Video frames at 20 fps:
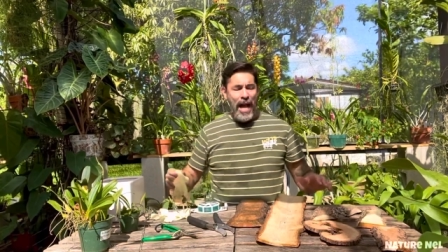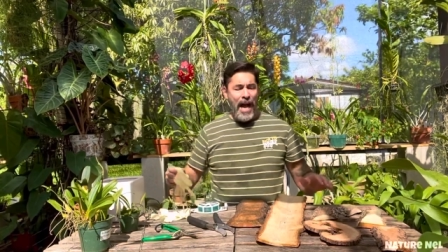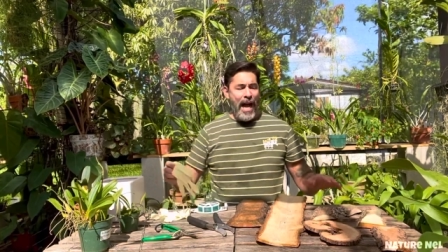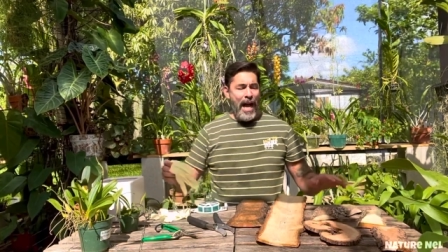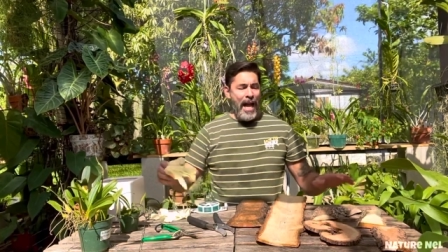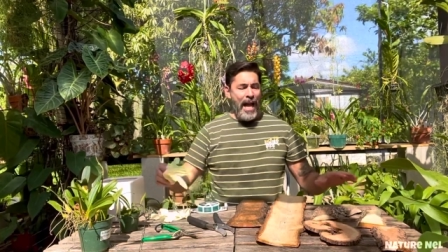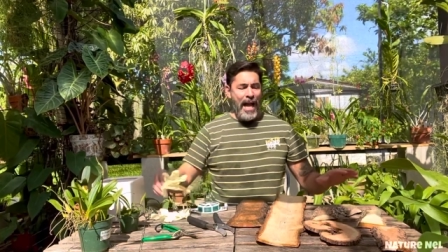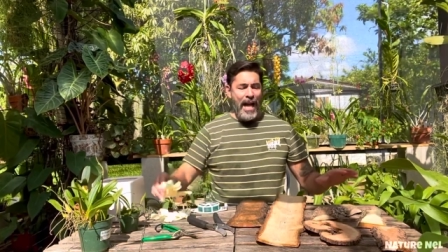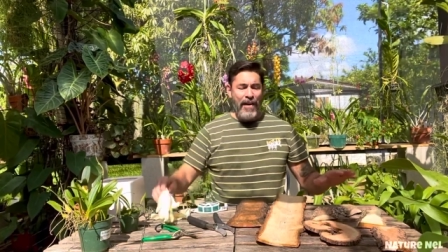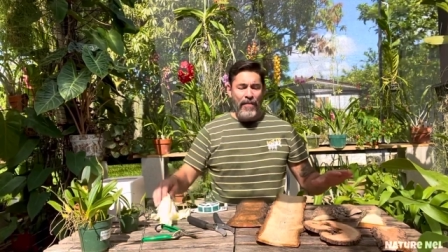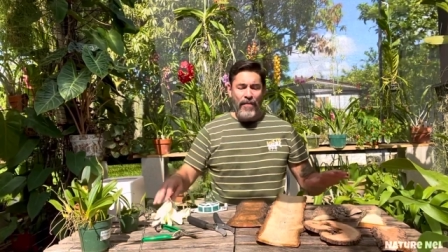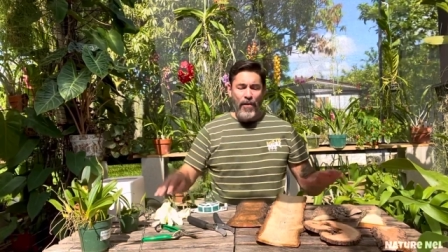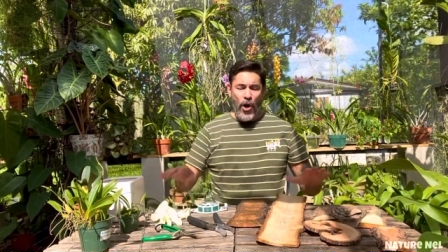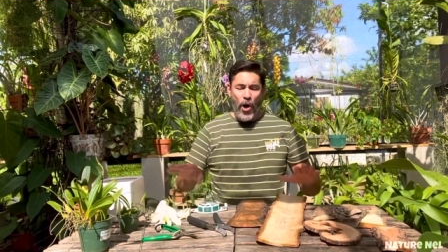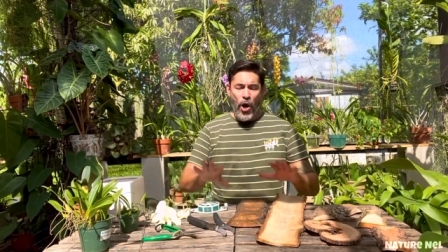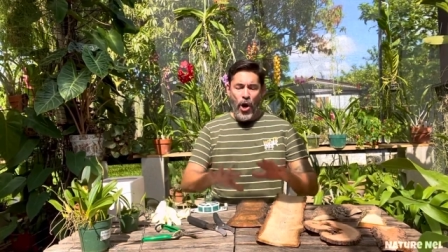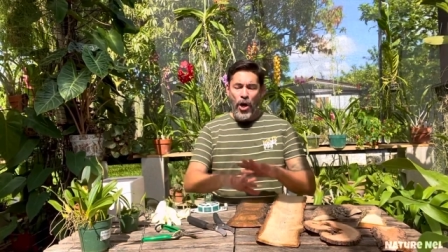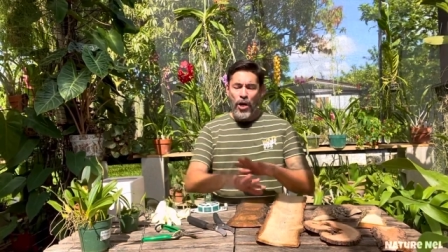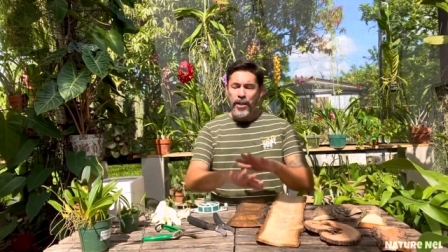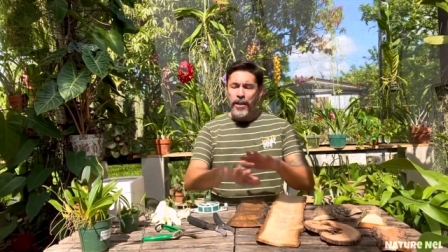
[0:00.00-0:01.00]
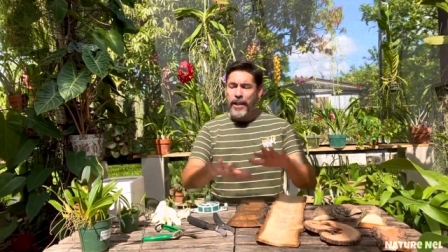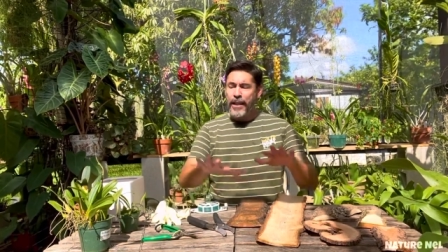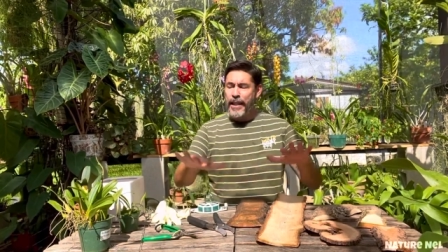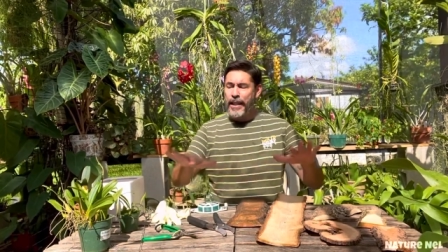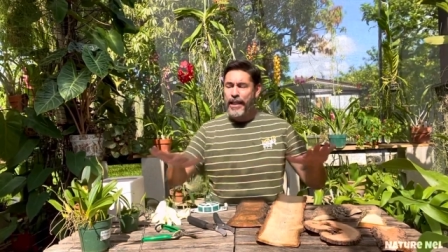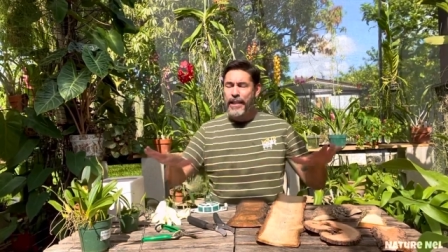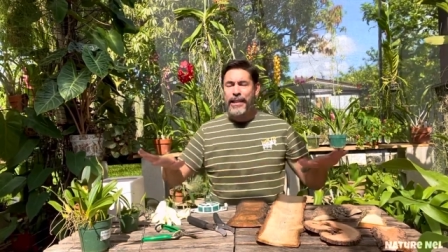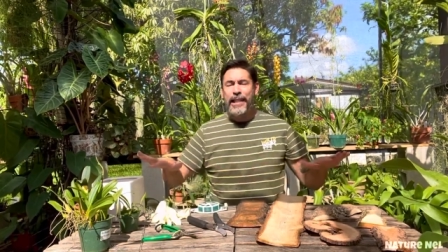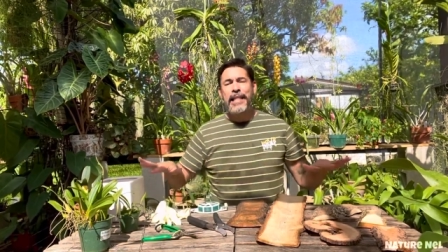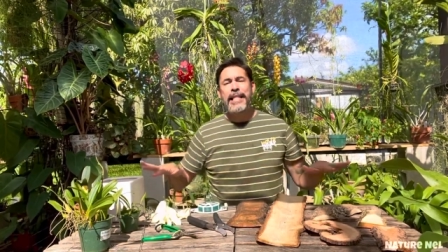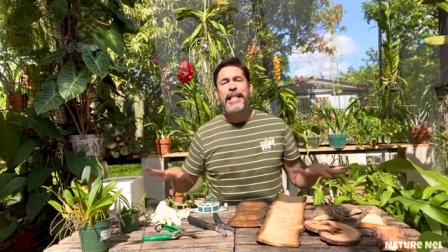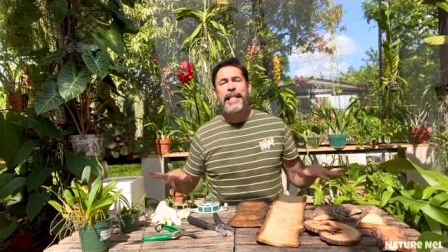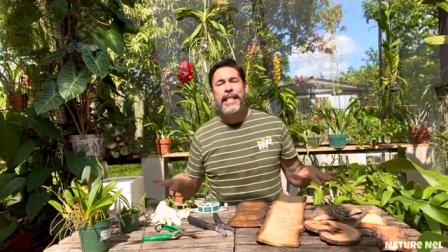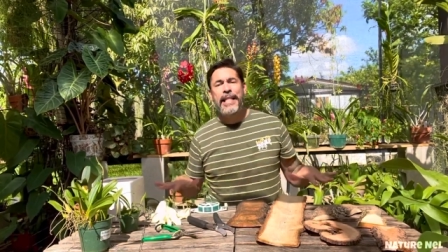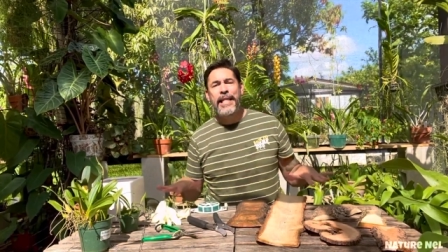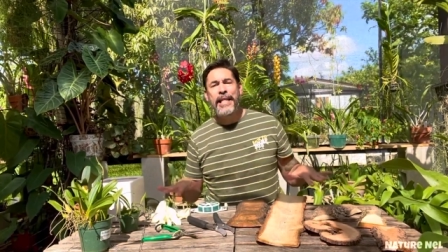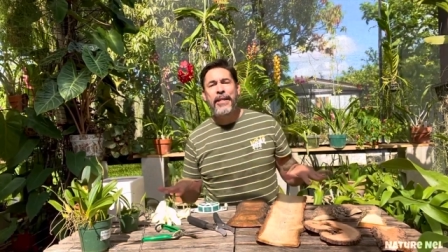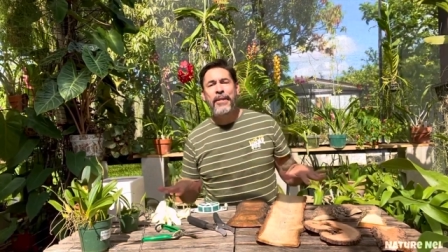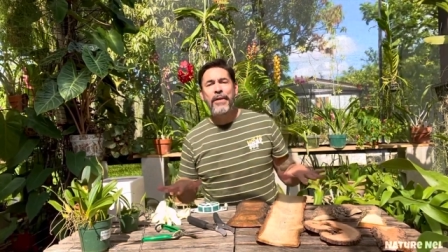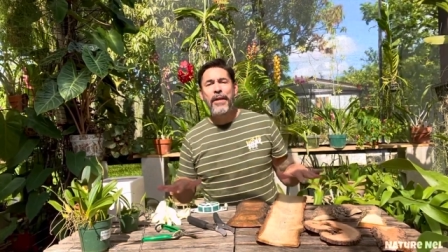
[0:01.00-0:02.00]
I have all the things I need
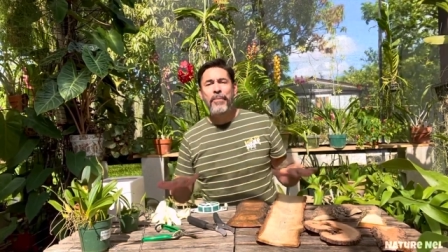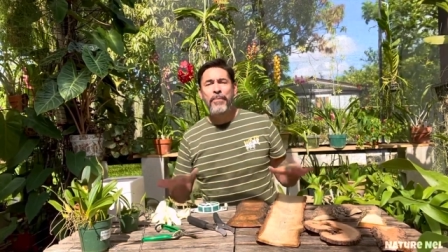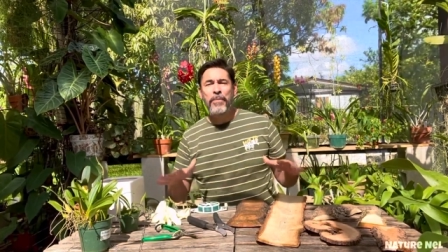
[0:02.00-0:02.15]
here.